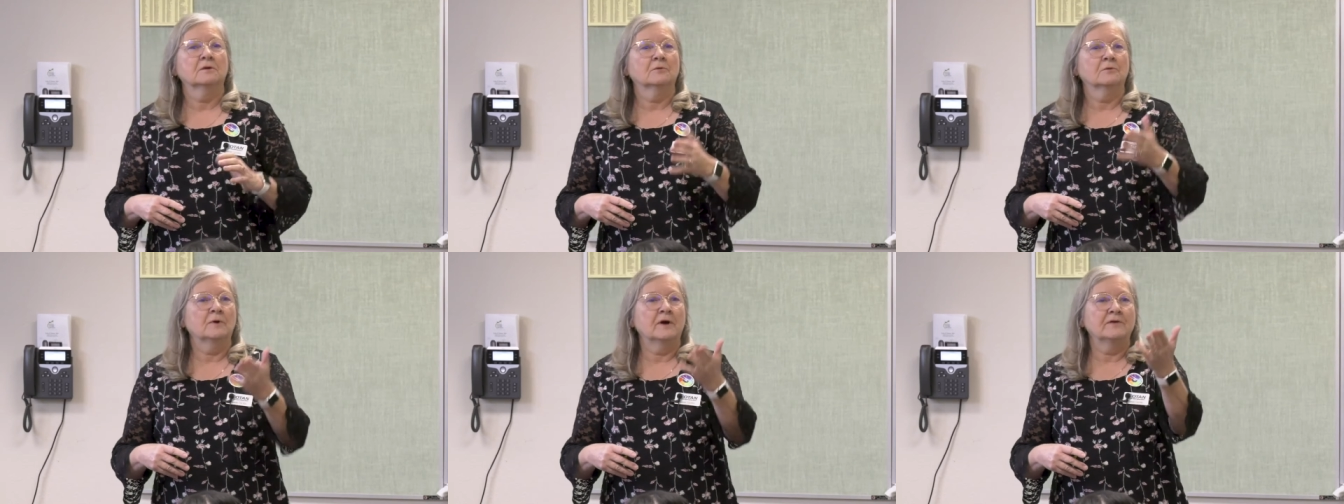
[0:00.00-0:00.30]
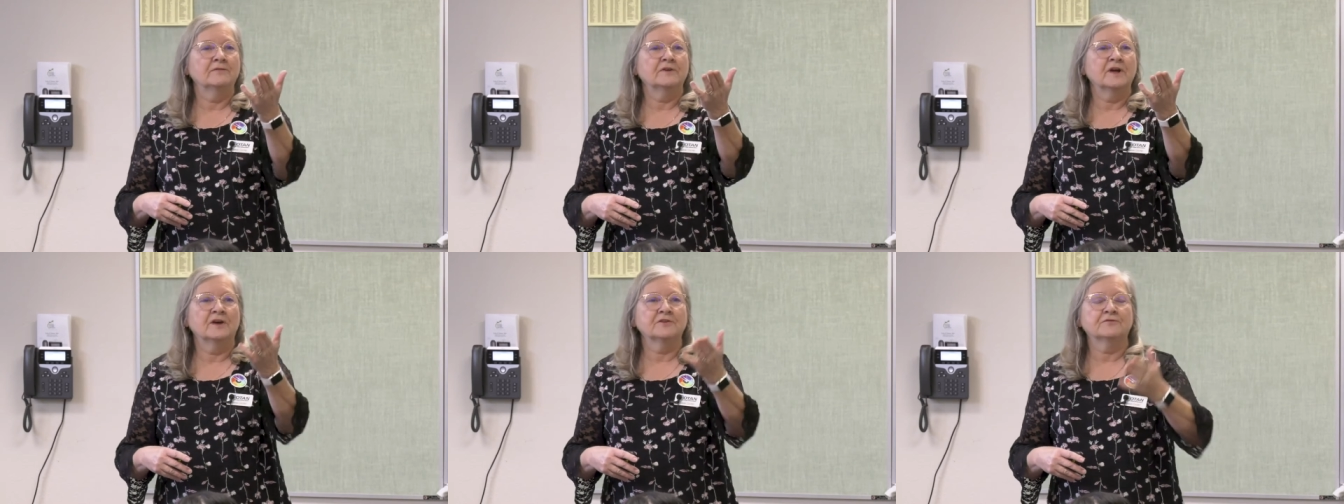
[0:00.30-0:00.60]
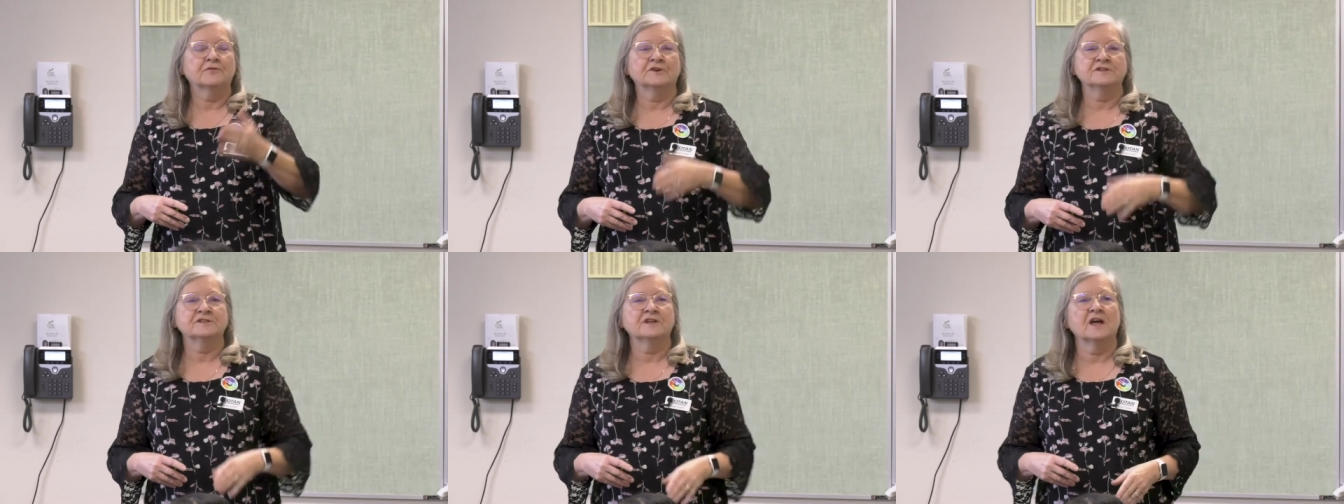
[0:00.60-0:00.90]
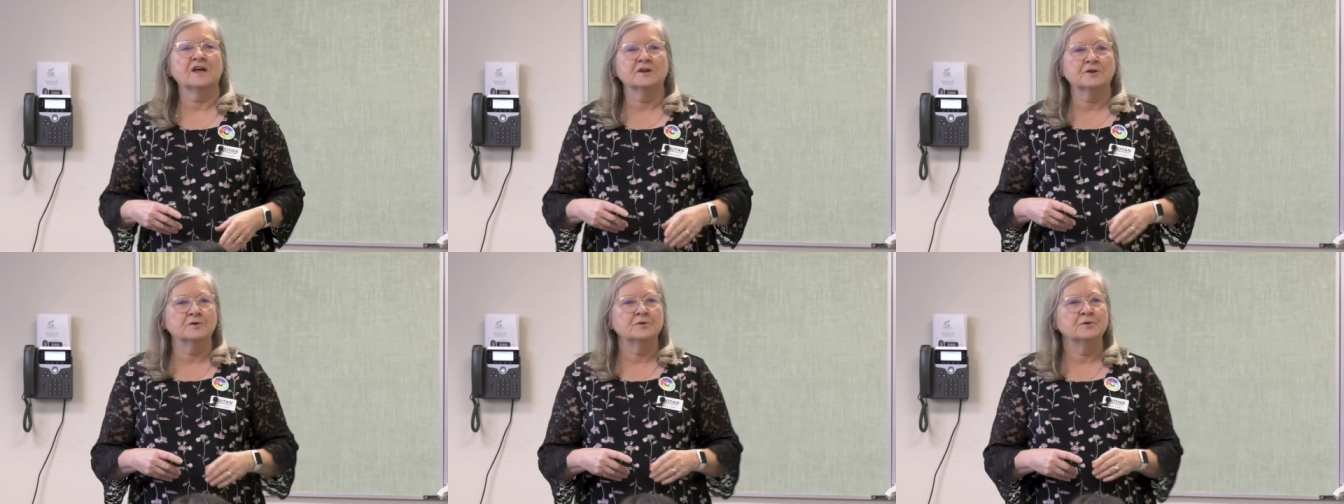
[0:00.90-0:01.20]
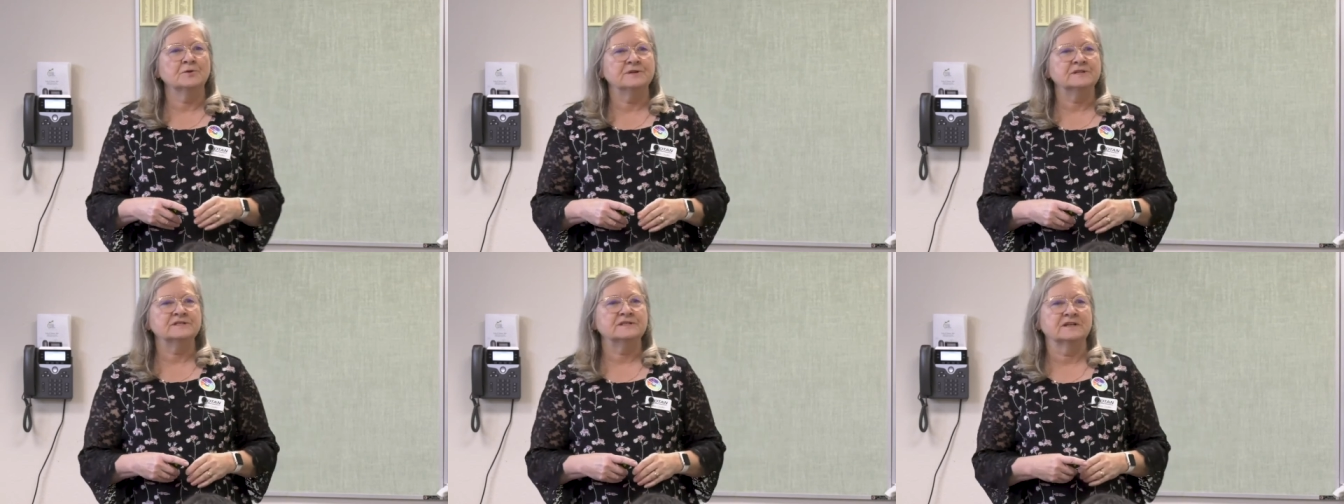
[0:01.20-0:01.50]
well, I've got Farzana,
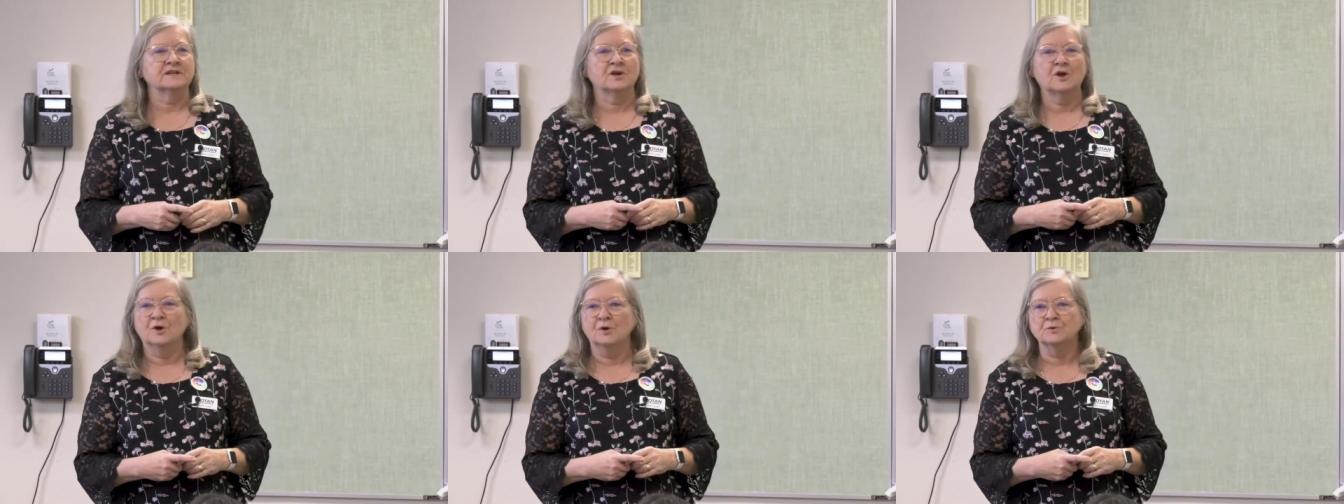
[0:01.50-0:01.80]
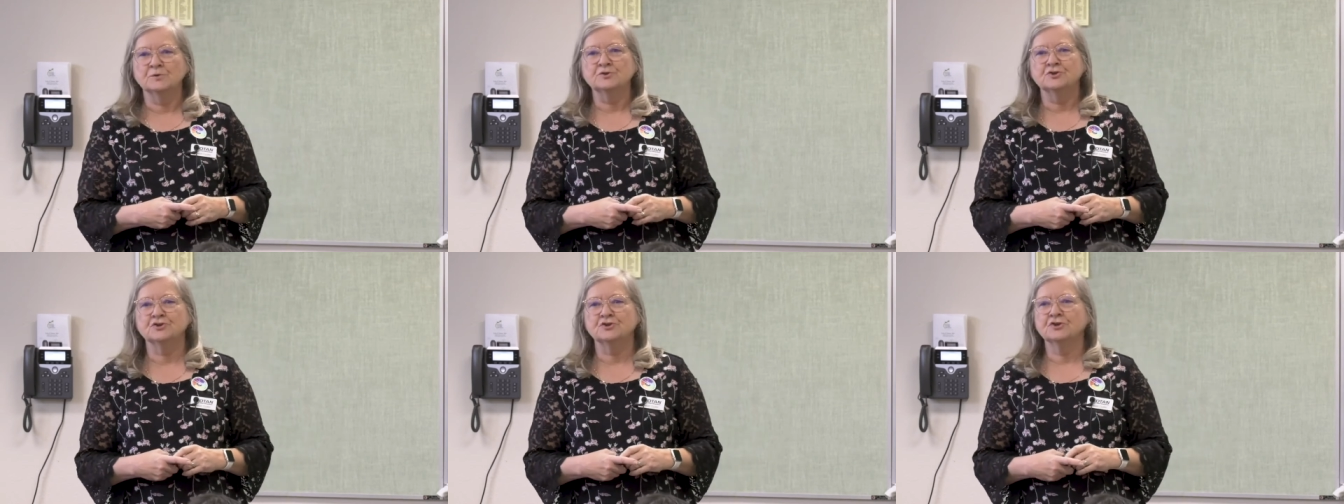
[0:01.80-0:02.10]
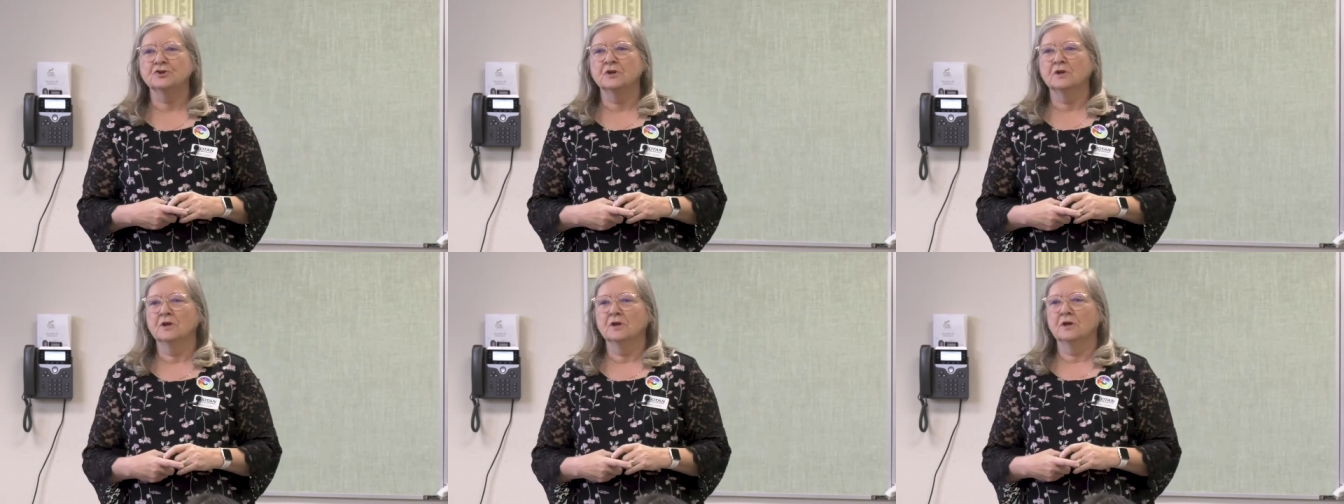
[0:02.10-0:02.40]
who is a coach.